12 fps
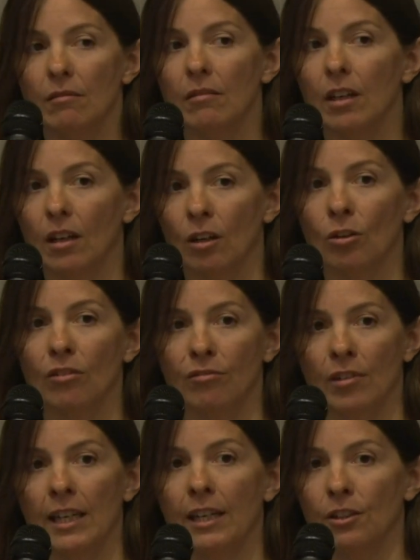a lot of
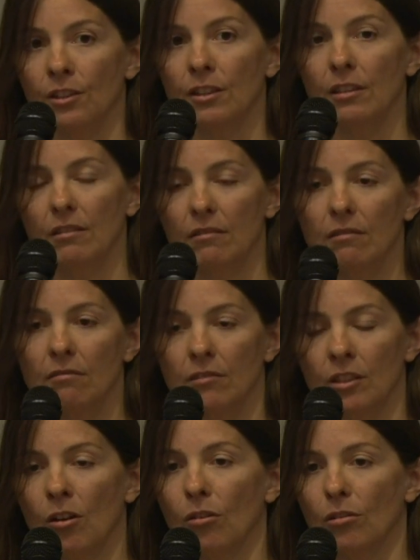really good
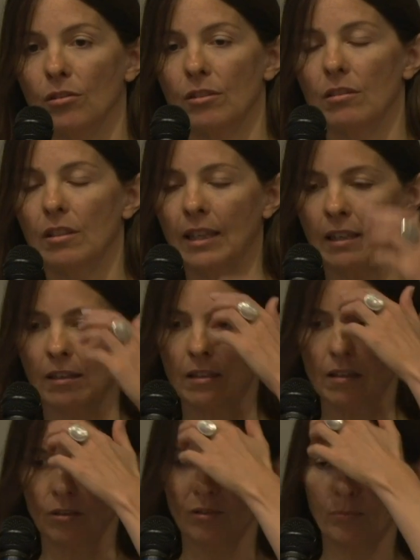results, and
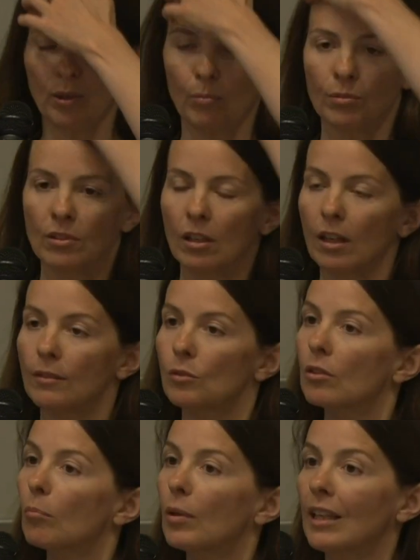a lot of people's lives
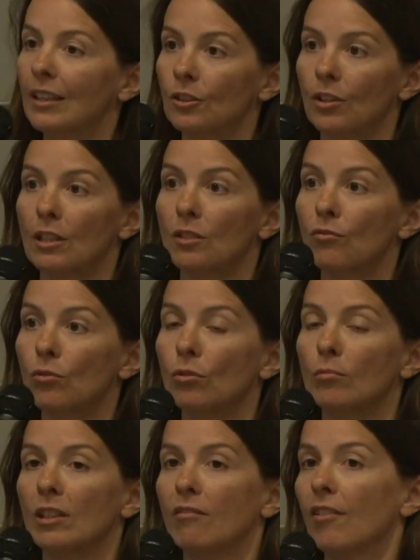were completely
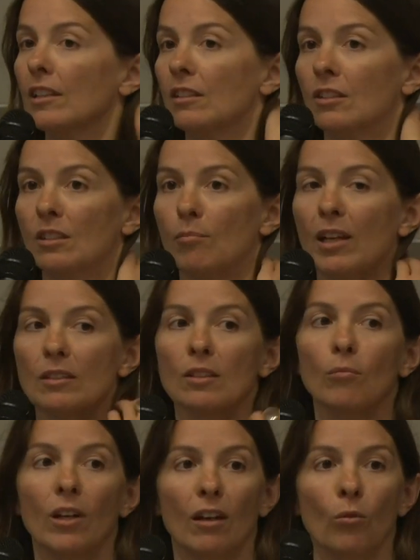transformed. And in fact, I just met
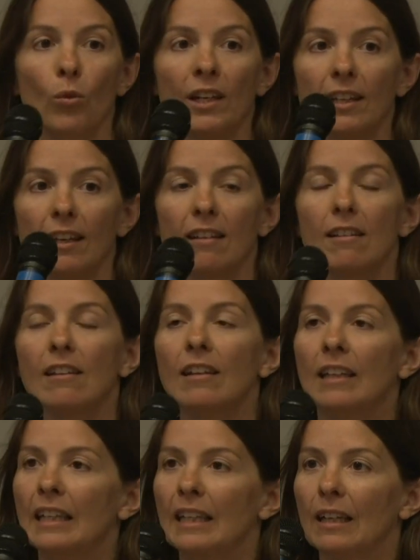someone at a wedding
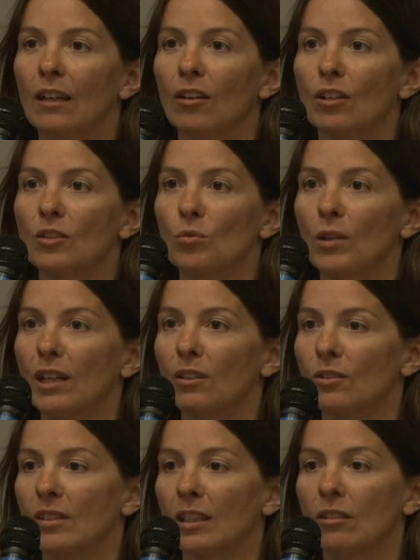last week
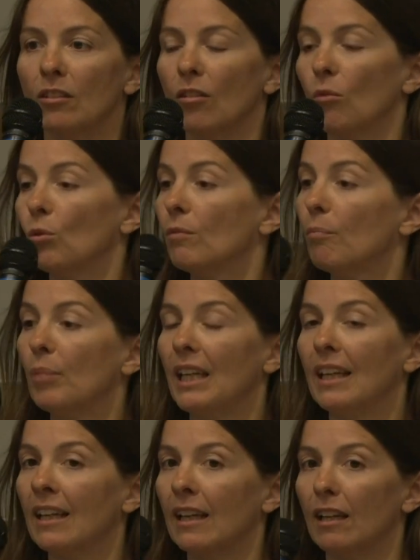who said, you know, I wouldn't
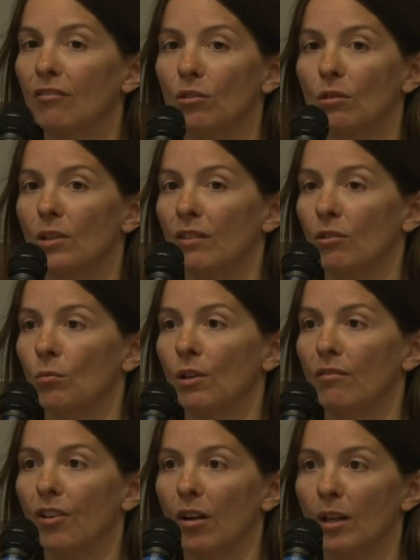be here if it
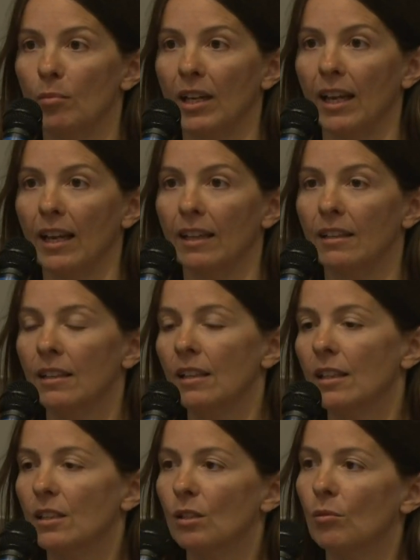weren't for Ibogaine.
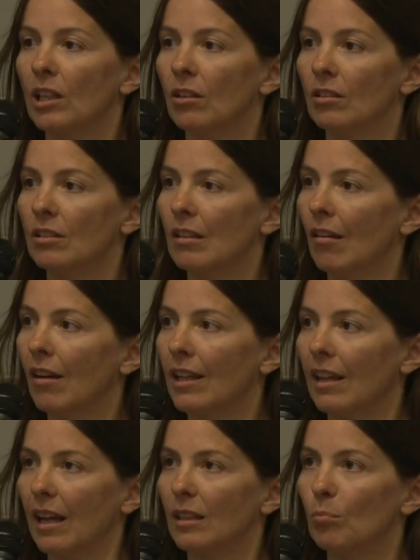So we can't deny
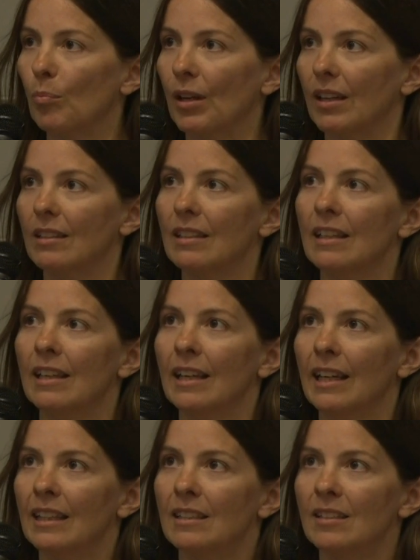that. But
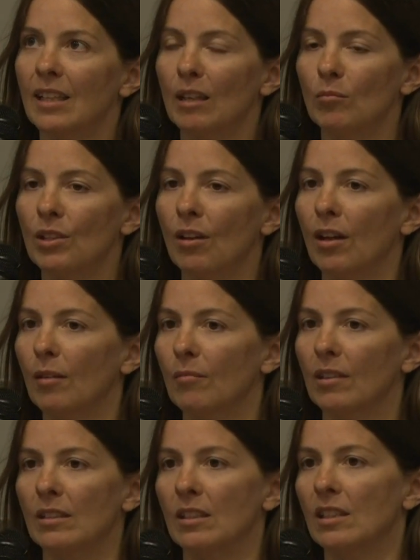at the same time,
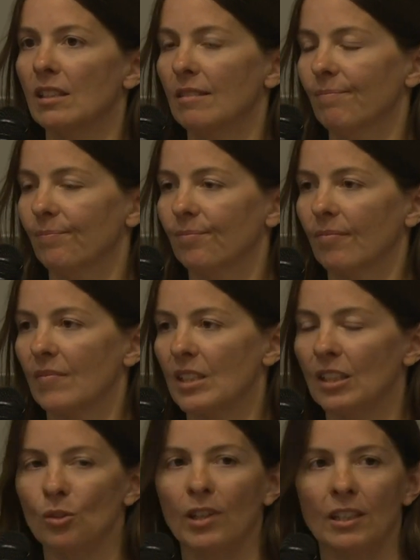there's this
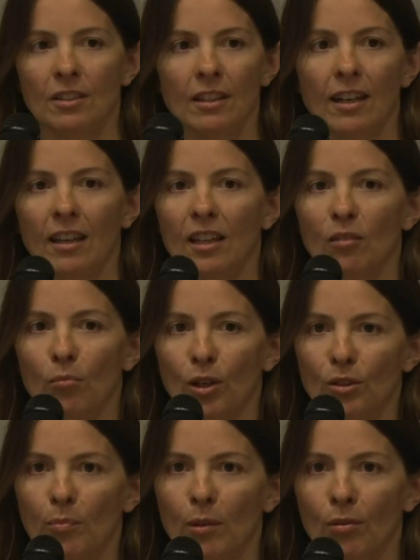situation that I think
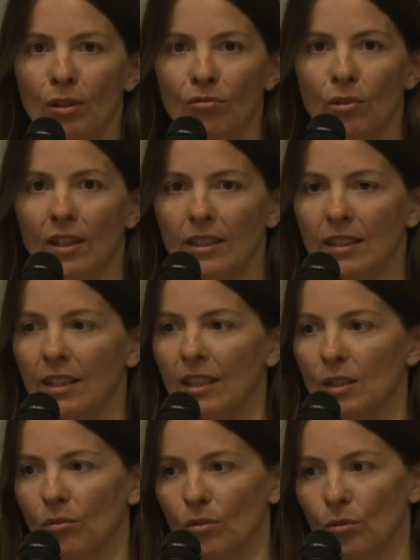most people who have worked in
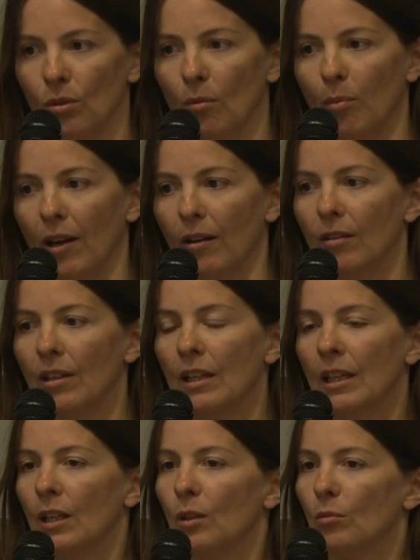this will talk about,
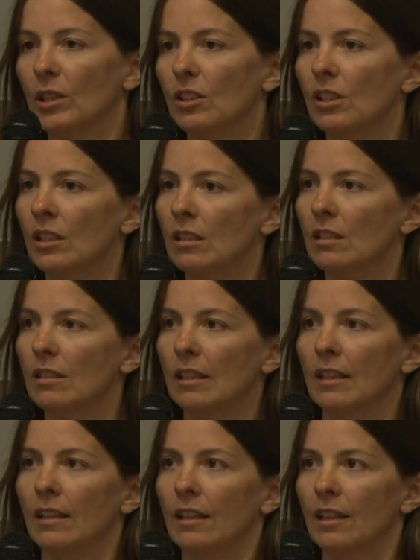which is,
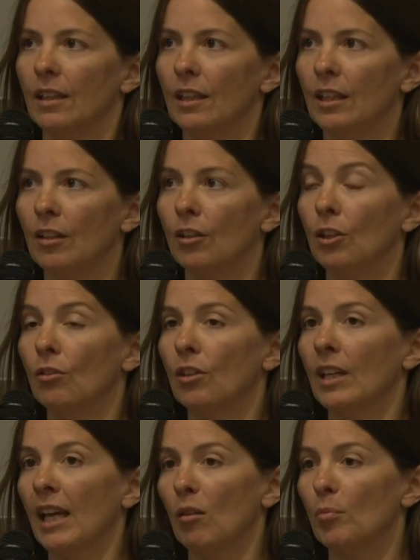you know, you
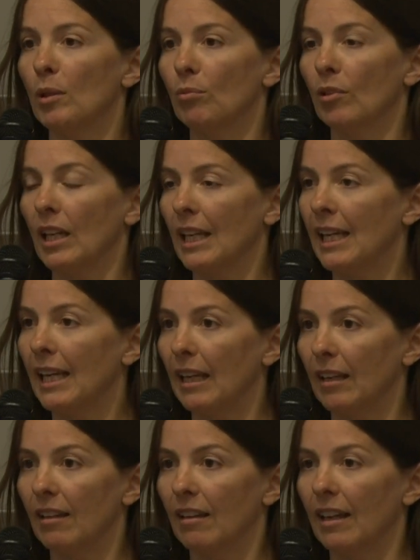can get people
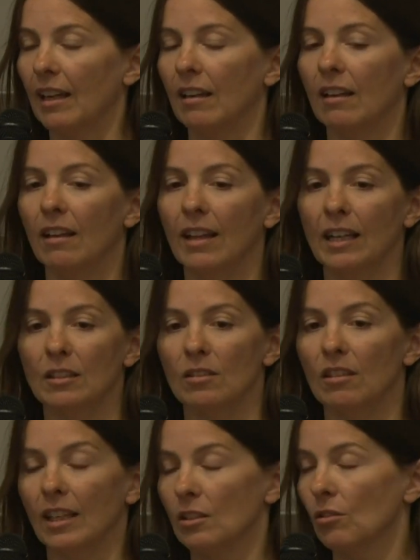clean, and that's
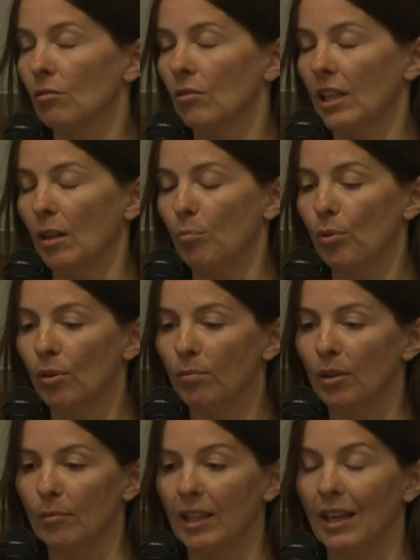not really a
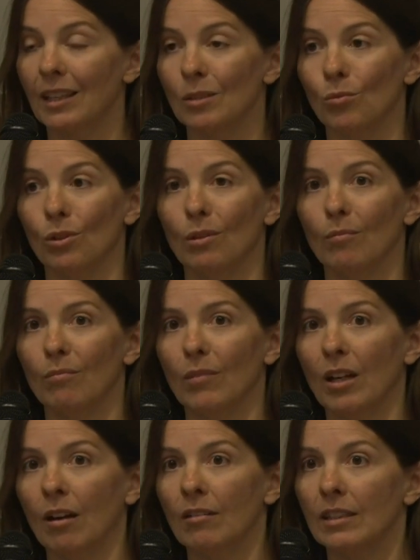problem, and that's what
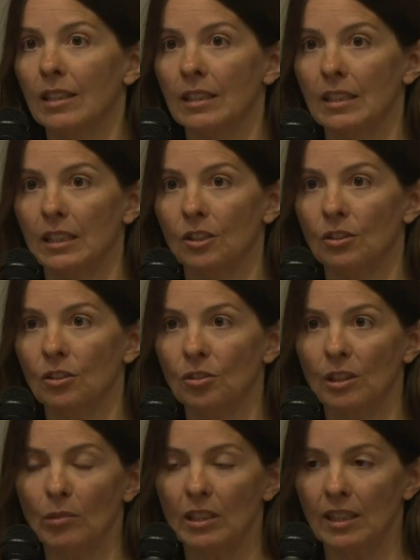current addiction
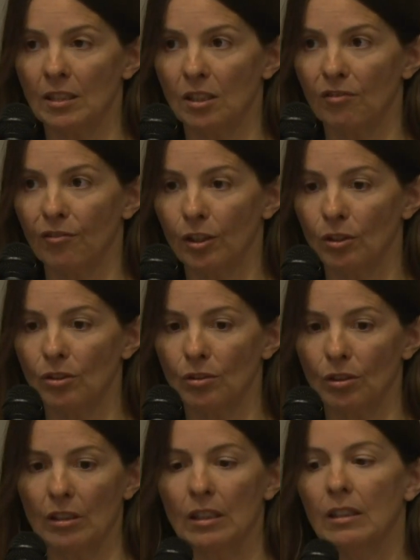treatment tends to focus
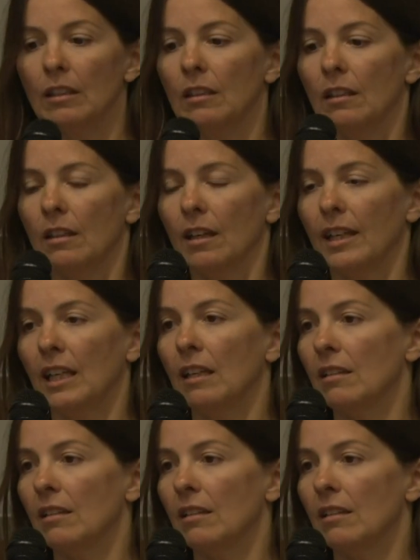on either